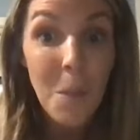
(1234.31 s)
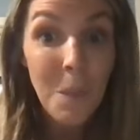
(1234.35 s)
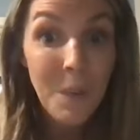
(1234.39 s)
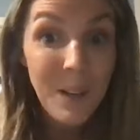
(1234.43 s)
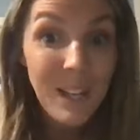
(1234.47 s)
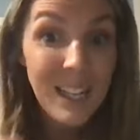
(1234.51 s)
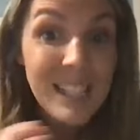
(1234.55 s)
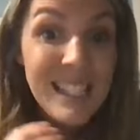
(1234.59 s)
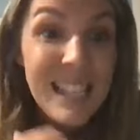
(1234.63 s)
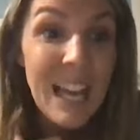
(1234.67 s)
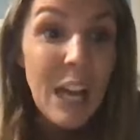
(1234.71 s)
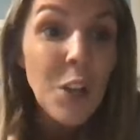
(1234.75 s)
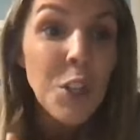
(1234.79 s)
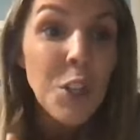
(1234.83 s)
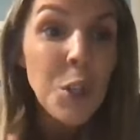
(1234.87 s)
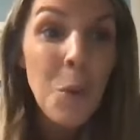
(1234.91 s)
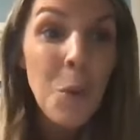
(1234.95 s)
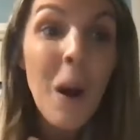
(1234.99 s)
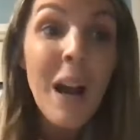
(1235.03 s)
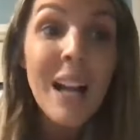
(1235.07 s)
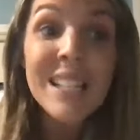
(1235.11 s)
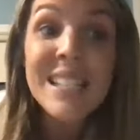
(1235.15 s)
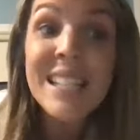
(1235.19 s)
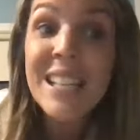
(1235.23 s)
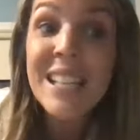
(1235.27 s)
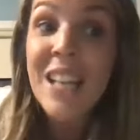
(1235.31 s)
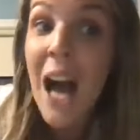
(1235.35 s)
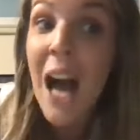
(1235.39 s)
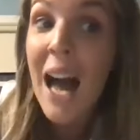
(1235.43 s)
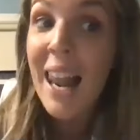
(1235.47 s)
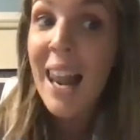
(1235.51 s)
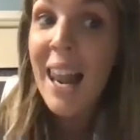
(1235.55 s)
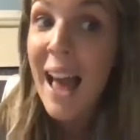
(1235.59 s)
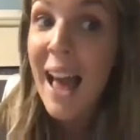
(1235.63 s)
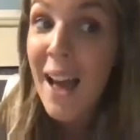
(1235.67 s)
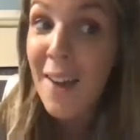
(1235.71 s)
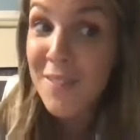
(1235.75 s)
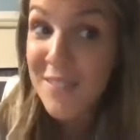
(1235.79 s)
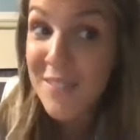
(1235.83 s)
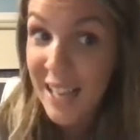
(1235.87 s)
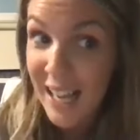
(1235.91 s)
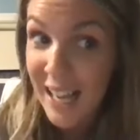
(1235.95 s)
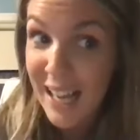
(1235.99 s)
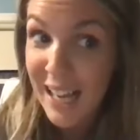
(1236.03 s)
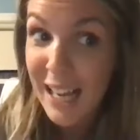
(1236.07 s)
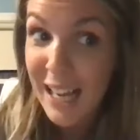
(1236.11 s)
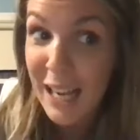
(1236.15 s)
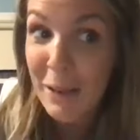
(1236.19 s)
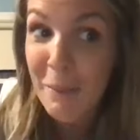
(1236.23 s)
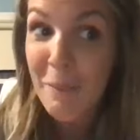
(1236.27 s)
When I tell you I did not have
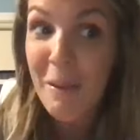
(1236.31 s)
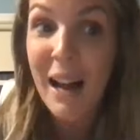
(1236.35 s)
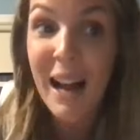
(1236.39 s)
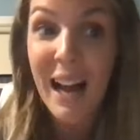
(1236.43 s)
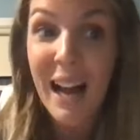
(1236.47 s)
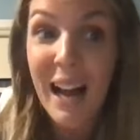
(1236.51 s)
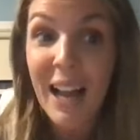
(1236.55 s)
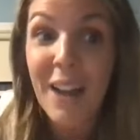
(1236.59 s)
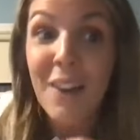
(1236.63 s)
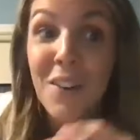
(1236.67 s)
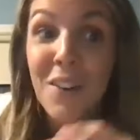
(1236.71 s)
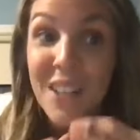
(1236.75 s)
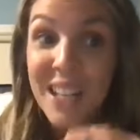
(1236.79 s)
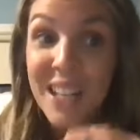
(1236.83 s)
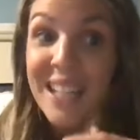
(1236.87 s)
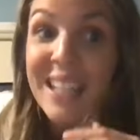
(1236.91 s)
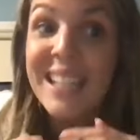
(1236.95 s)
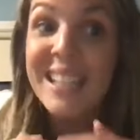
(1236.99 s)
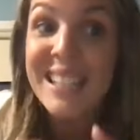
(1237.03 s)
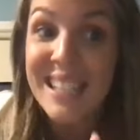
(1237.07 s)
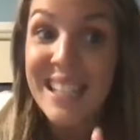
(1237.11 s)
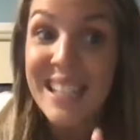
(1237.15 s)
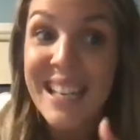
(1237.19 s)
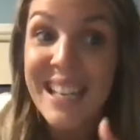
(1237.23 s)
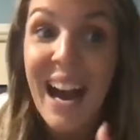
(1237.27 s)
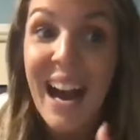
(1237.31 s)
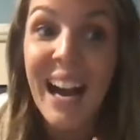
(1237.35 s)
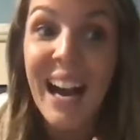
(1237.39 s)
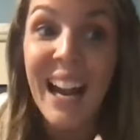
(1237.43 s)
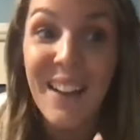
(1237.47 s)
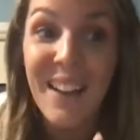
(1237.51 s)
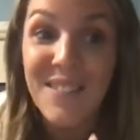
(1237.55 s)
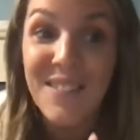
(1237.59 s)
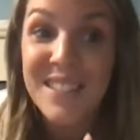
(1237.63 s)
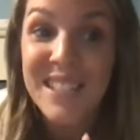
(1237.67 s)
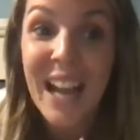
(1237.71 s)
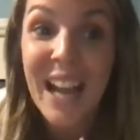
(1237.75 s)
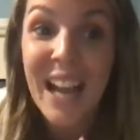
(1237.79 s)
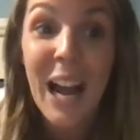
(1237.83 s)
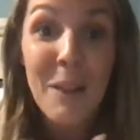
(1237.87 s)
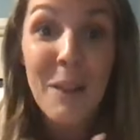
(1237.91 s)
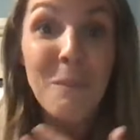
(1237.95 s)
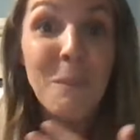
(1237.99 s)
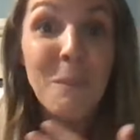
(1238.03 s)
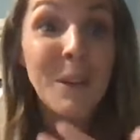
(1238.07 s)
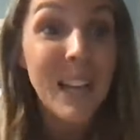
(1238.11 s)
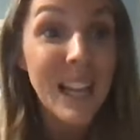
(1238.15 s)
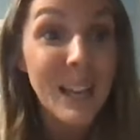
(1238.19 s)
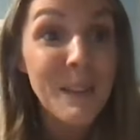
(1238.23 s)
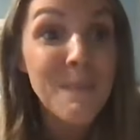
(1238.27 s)
time, I really did not have
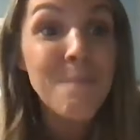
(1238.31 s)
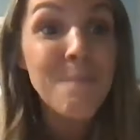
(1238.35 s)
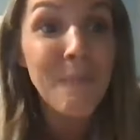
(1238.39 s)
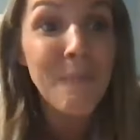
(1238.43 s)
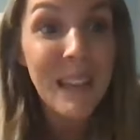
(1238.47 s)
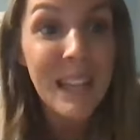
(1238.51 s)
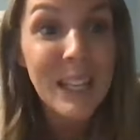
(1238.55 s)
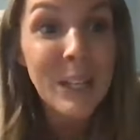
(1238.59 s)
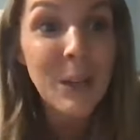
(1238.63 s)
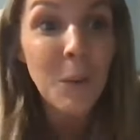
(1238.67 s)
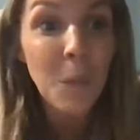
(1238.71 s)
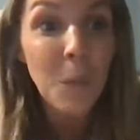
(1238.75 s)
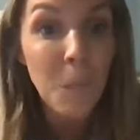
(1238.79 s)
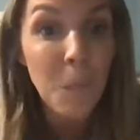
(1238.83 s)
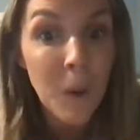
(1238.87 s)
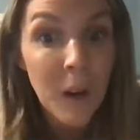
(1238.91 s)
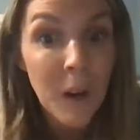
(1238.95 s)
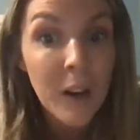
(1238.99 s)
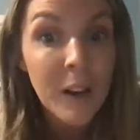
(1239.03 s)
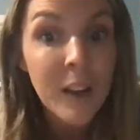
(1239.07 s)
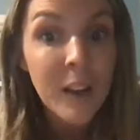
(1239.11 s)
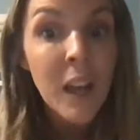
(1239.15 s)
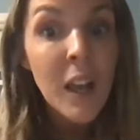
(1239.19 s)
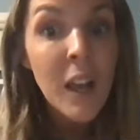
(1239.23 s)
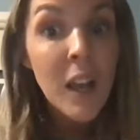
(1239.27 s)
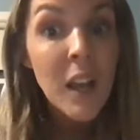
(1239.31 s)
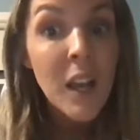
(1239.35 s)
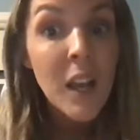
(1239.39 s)
time, but I made it work.